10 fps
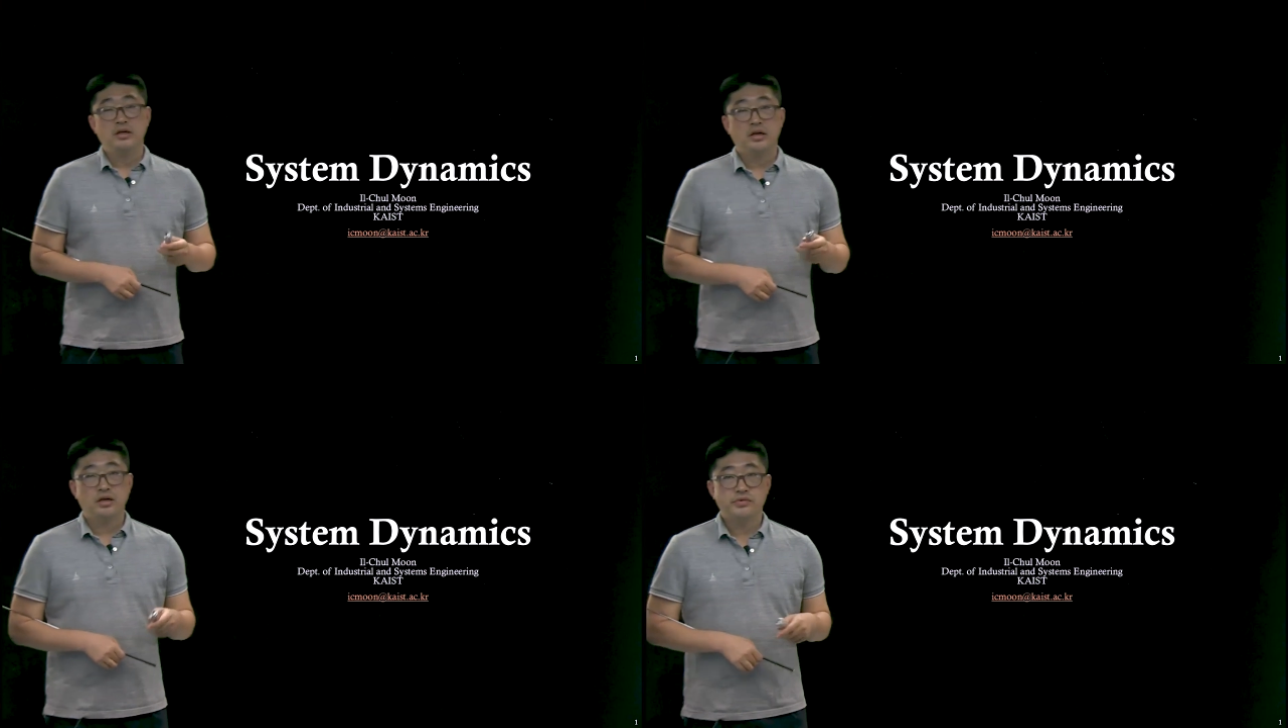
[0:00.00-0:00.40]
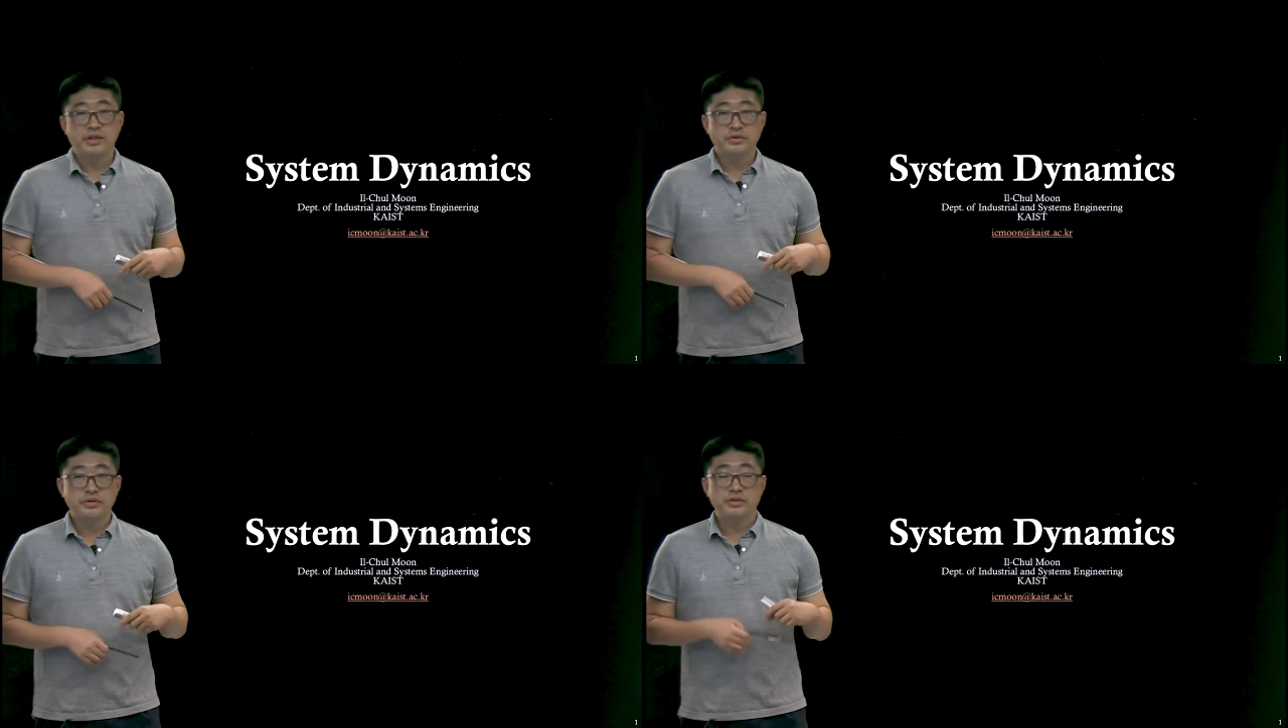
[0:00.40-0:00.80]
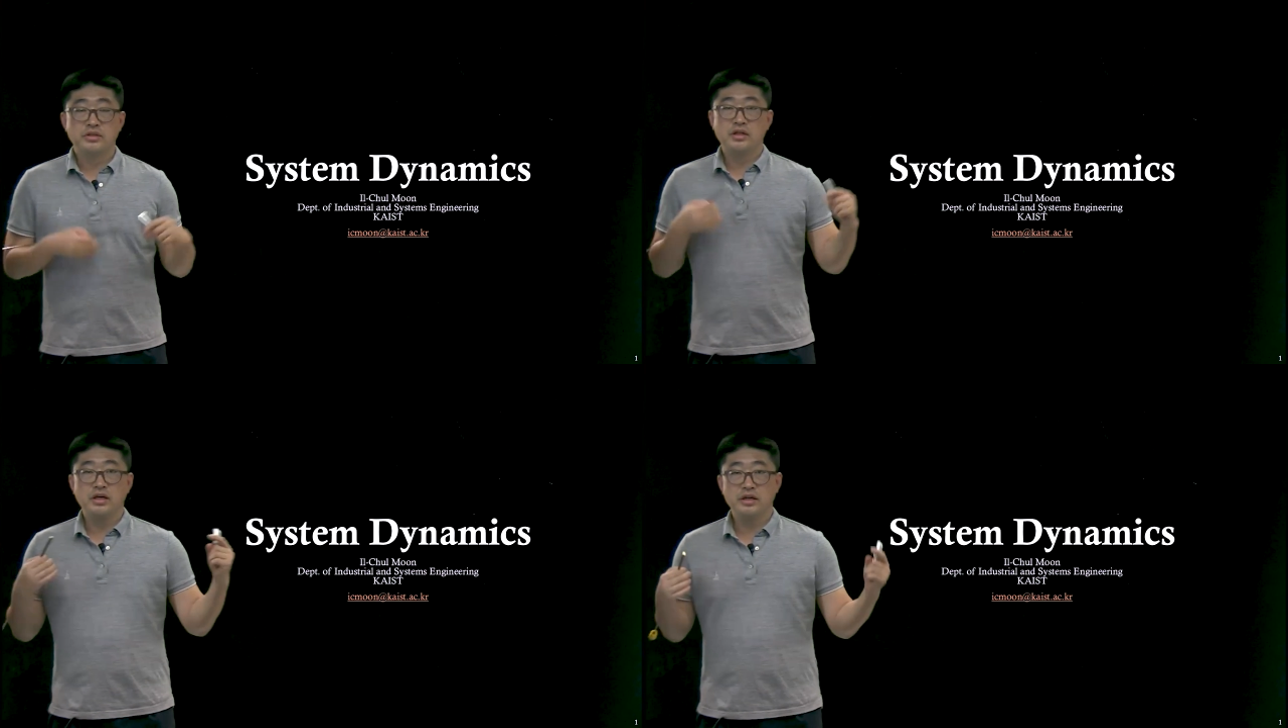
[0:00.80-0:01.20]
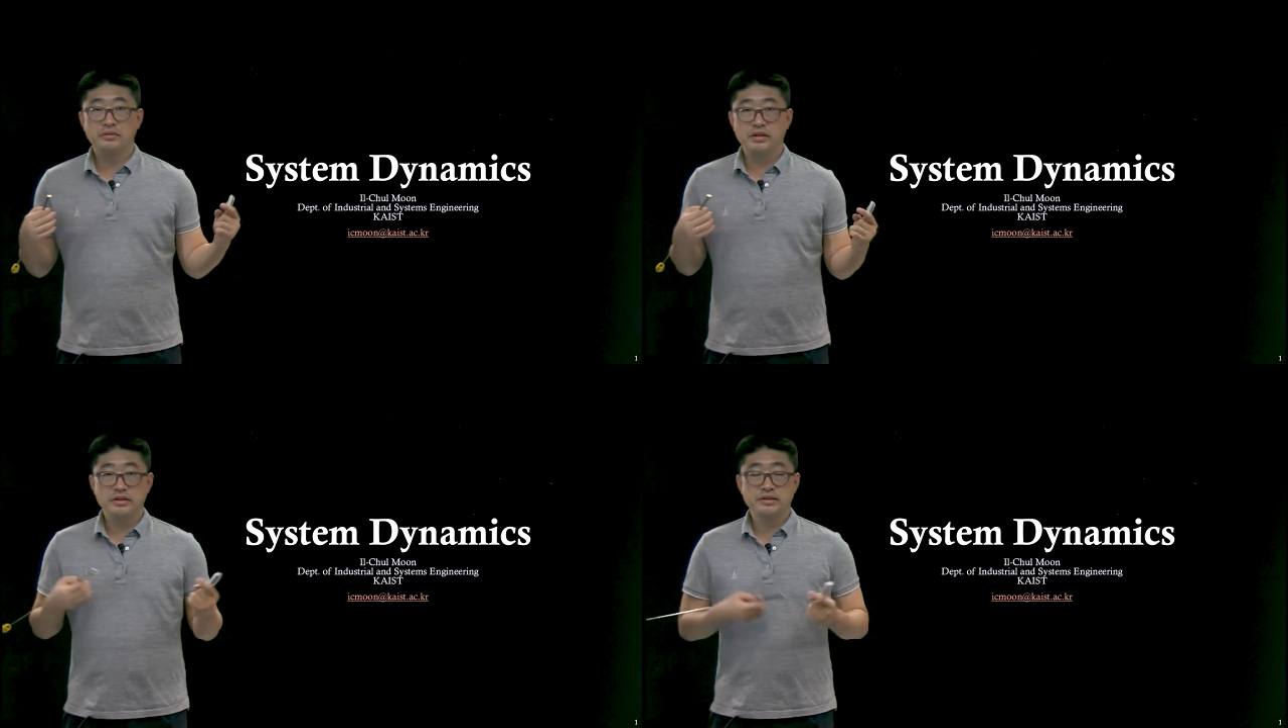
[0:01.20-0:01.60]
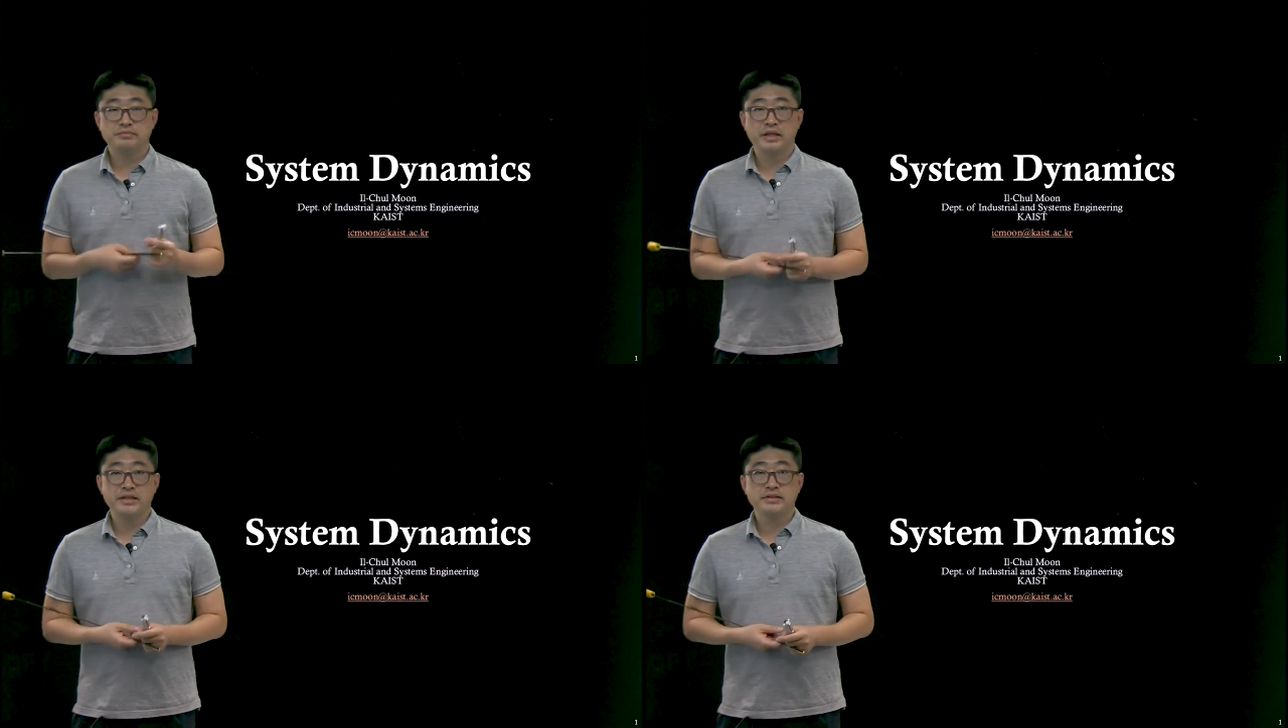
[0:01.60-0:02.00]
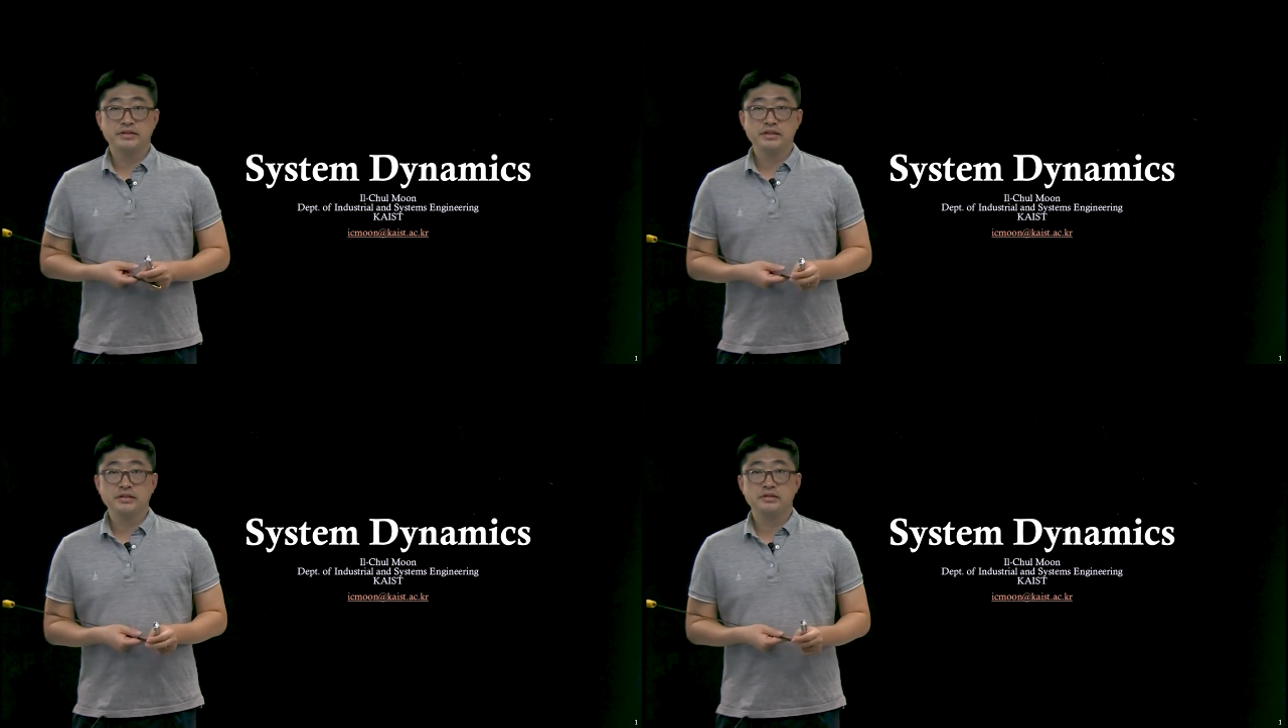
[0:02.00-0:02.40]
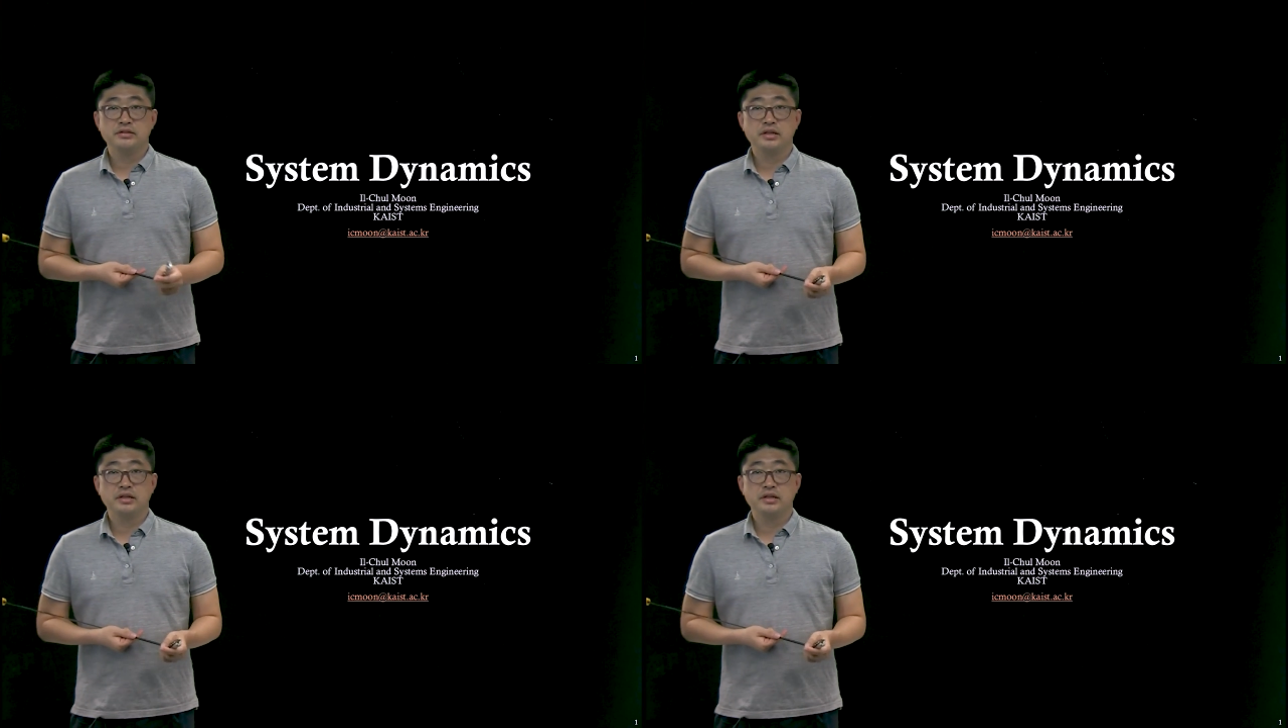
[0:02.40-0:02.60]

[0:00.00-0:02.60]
we are going to cover the basics